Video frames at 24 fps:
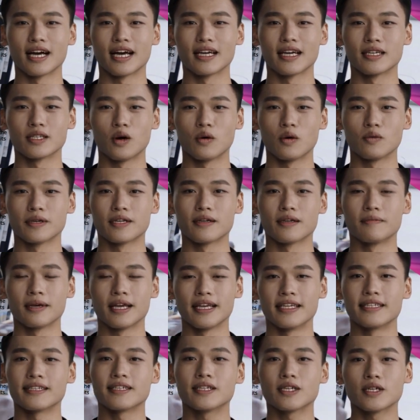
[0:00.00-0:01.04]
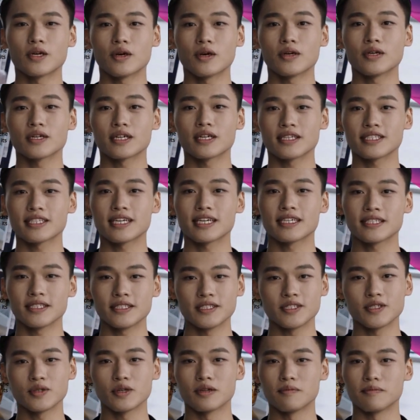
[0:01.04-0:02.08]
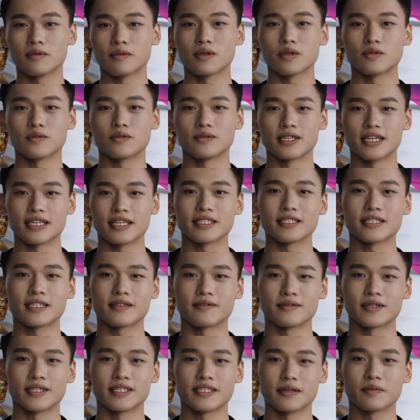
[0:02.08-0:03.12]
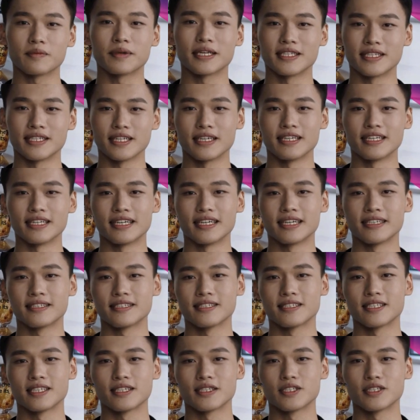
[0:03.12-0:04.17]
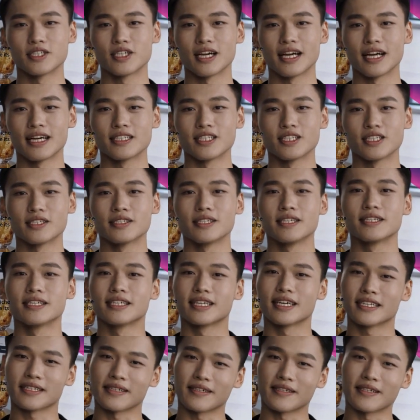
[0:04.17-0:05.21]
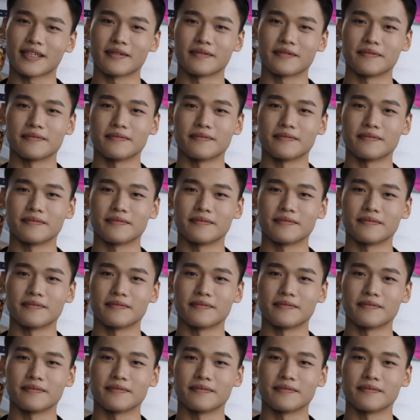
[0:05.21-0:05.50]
and optimize your content to improve its visibility in search engine results.